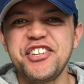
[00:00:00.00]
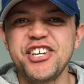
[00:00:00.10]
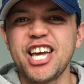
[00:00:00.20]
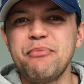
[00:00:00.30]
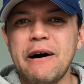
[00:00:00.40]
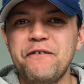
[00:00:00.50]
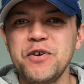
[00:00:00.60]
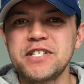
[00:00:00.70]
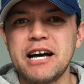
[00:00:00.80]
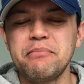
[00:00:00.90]
check out my
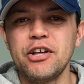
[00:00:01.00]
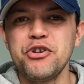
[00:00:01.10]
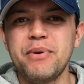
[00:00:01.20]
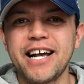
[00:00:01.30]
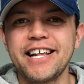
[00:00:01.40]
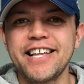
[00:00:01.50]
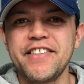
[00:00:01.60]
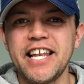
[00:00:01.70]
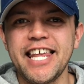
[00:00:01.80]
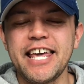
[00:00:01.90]
first upload by clicking
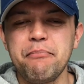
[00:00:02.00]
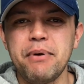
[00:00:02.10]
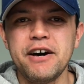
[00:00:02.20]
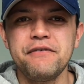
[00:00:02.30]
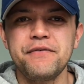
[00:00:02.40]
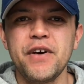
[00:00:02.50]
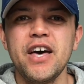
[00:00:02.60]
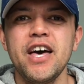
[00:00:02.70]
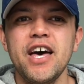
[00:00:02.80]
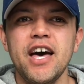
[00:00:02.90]
the link above.
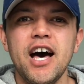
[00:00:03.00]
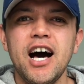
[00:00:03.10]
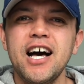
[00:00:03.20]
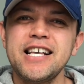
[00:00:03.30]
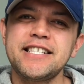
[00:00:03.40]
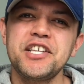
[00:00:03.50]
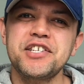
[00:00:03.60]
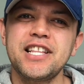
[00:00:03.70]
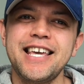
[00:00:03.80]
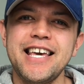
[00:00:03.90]

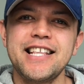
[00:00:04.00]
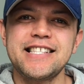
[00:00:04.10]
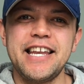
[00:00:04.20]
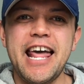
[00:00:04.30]
Essentially, it's an